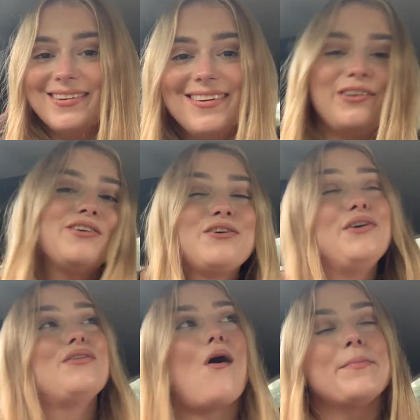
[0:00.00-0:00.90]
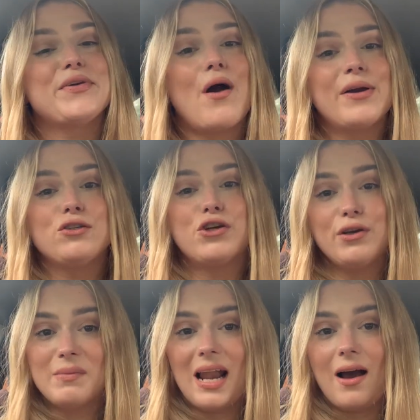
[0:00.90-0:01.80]
So the crew that I'm going
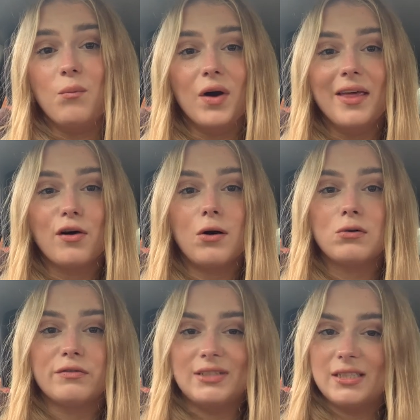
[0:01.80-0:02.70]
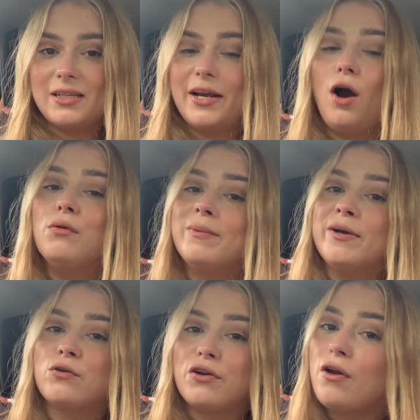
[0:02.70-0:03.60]
to Milan with are obviously only
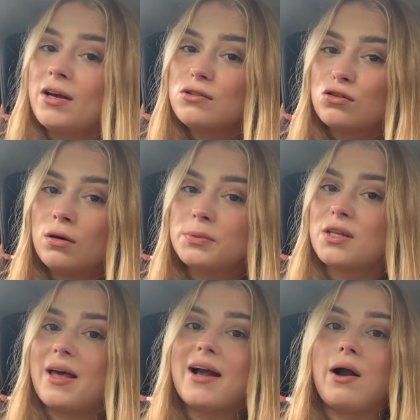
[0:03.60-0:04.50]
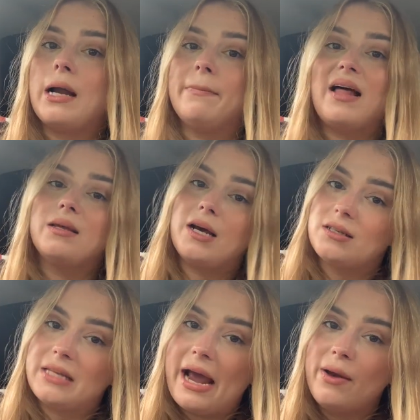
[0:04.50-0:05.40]
on a night stop, so they're going back the
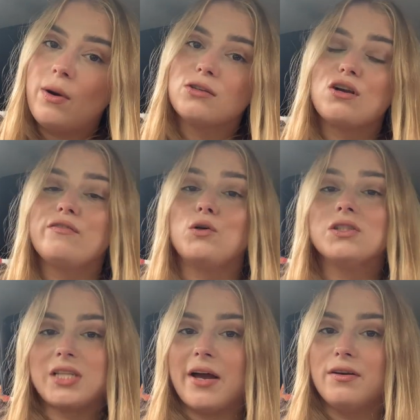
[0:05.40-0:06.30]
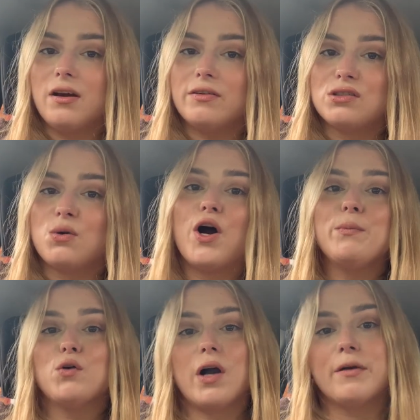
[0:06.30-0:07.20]
next day, whereas I've got a standover, so I'm
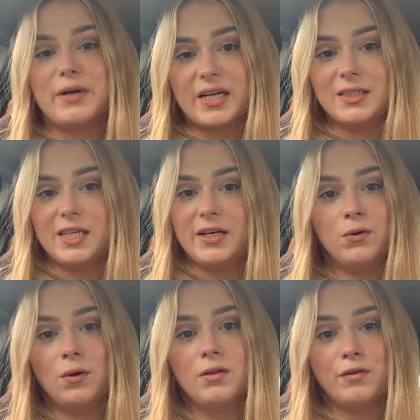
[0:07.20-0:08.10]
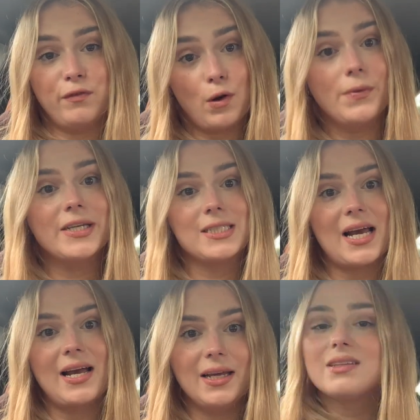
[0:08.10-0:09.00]
not going back until the following day.